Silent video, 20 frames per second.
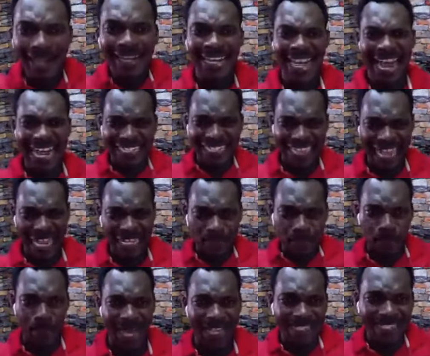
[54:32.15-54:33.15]
They are
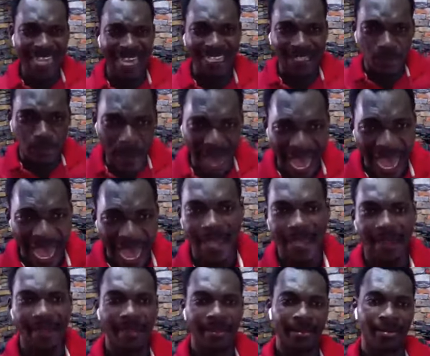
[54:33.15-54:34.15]
just passers
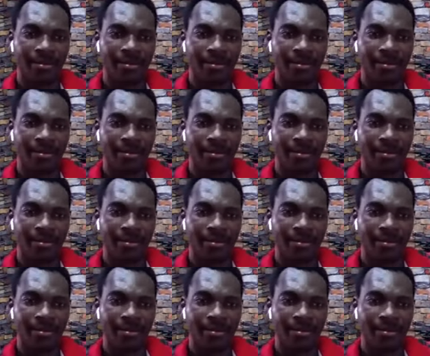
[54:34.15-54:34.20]
by.